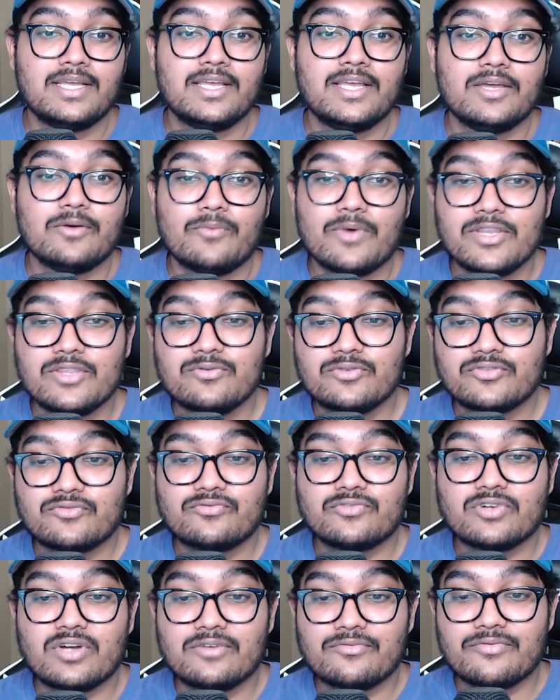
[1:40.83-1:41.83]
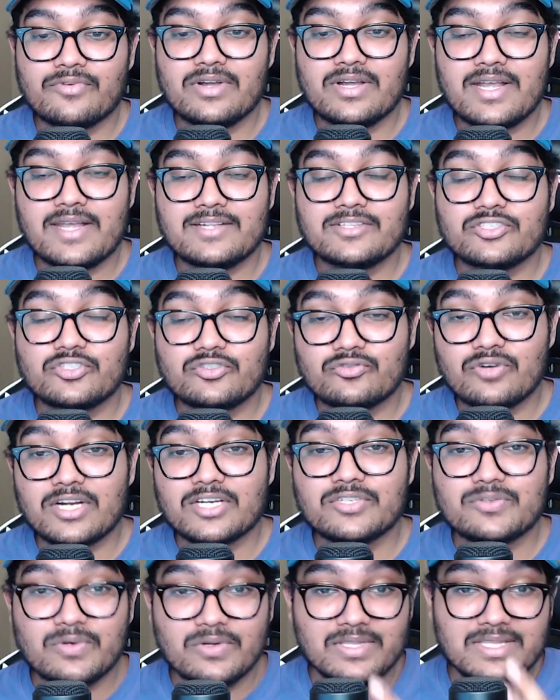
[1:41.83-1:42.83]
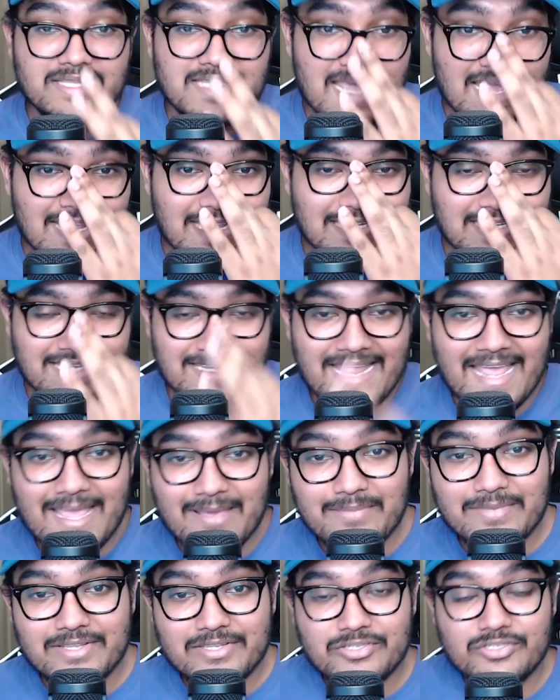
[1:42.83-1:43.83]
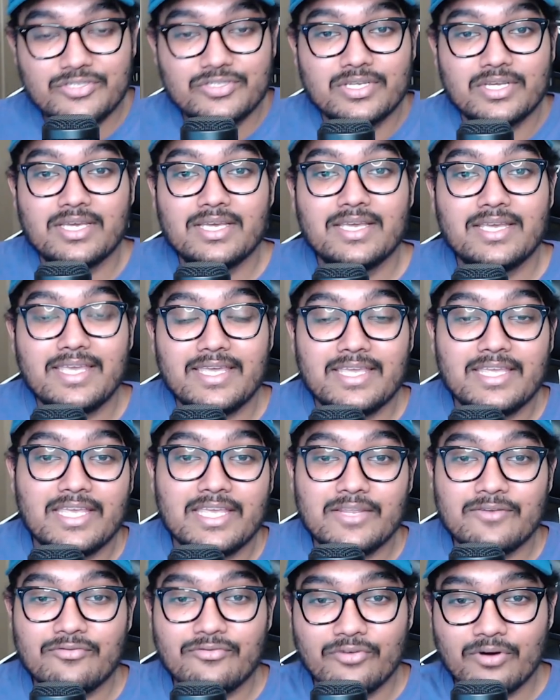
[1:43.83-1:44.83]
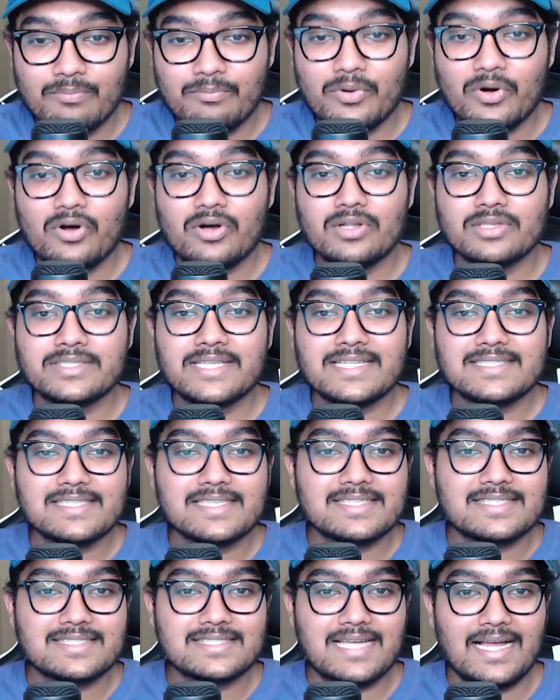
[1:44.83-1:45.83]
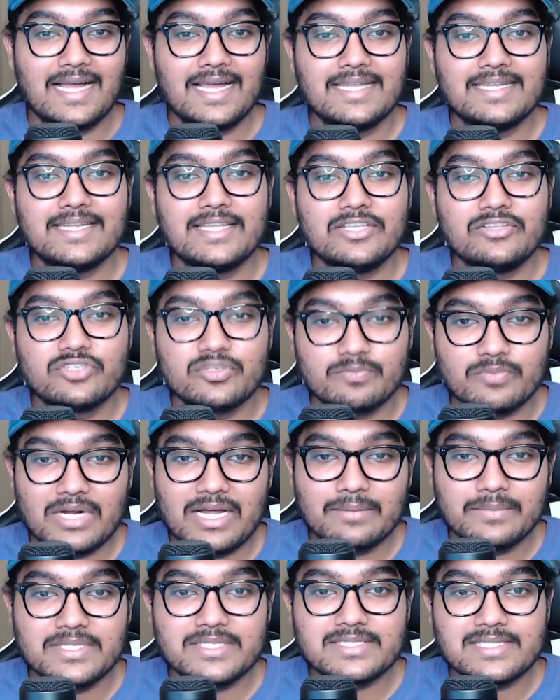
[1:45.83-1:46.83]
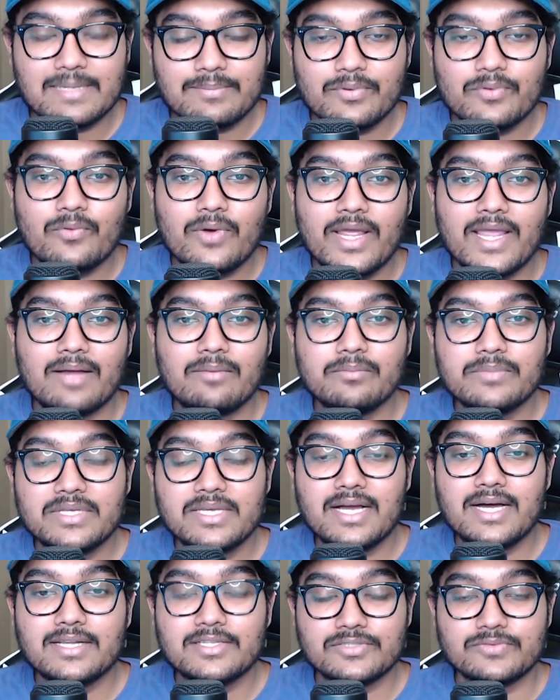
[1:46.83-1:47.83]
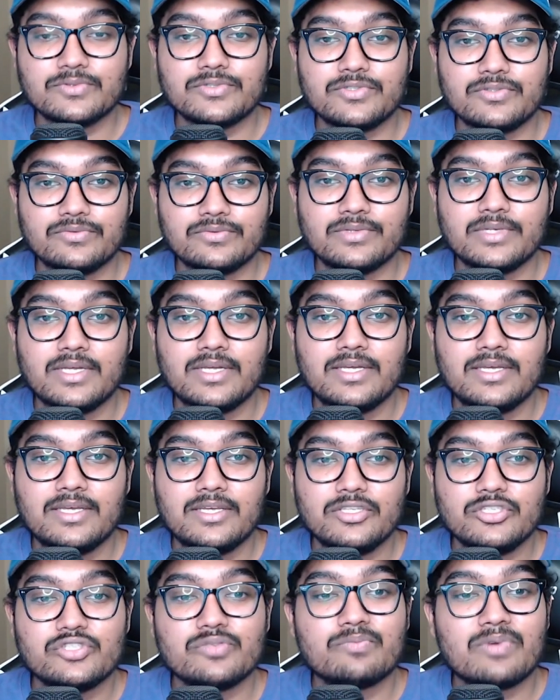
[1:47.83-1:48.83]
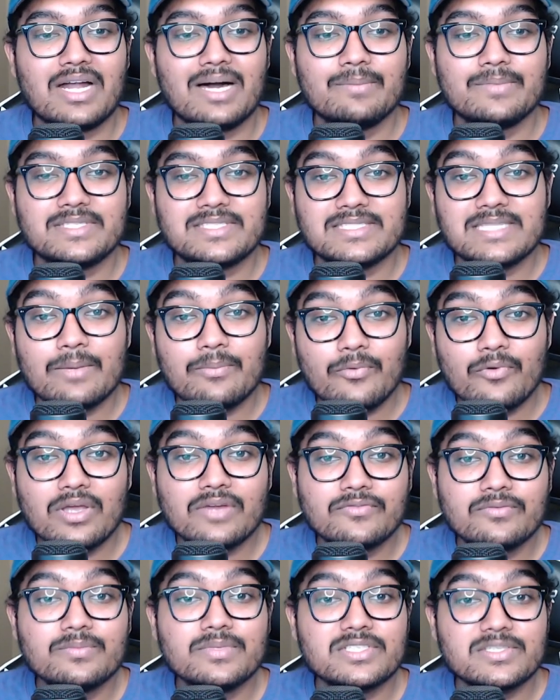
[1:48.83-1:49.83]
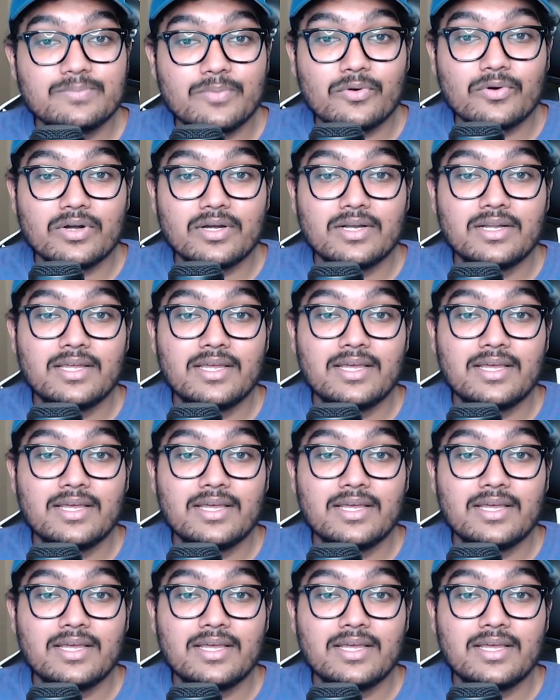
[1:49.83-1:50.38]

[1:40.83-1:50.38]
When you suffer structural neck damage in football, that's a sign that you should probably step away. I'm gonna be honest with you. You should probably step away from the sport.